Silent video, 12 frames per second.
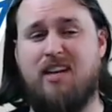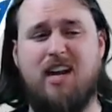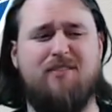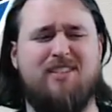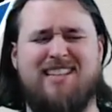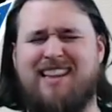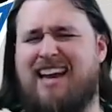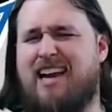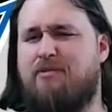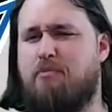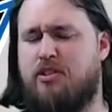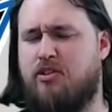not of his
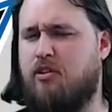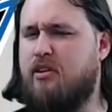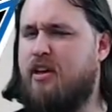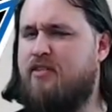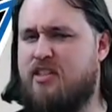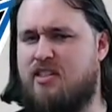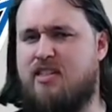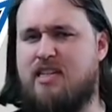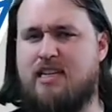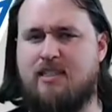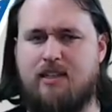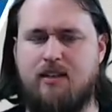life, but certainly of his
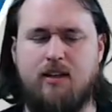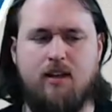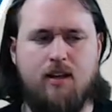season.